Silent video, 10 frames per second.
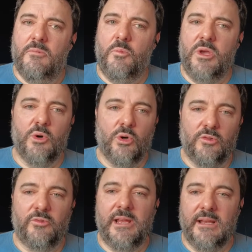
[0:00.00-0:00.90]
we
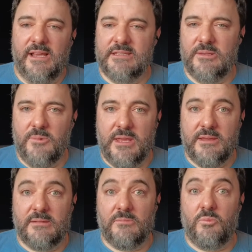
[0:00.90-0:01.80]
all realised that
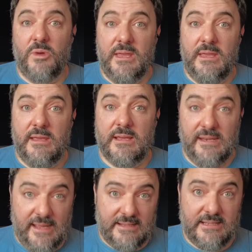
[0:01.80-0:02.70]
we
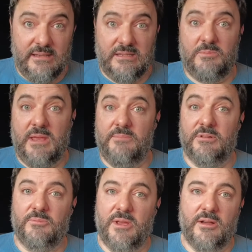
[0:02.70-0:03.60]
connected as
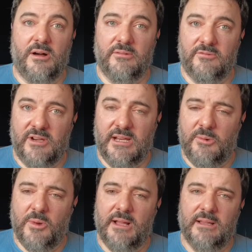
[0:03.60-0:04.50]
people and we got on really
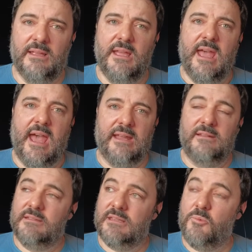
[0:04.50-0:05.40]
well,
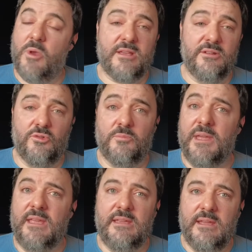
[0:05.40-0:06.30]
and that we can all
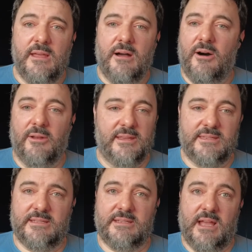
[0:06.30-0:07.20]
be
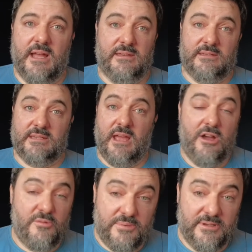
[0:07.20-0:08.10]
honest and
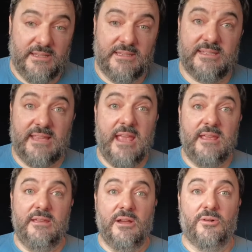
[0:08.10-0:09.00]
open and
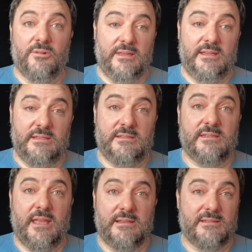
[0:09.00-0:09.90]
say all these
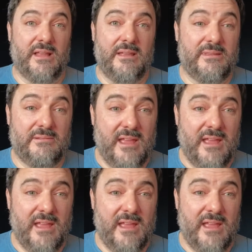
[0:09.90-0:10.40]
things. Like,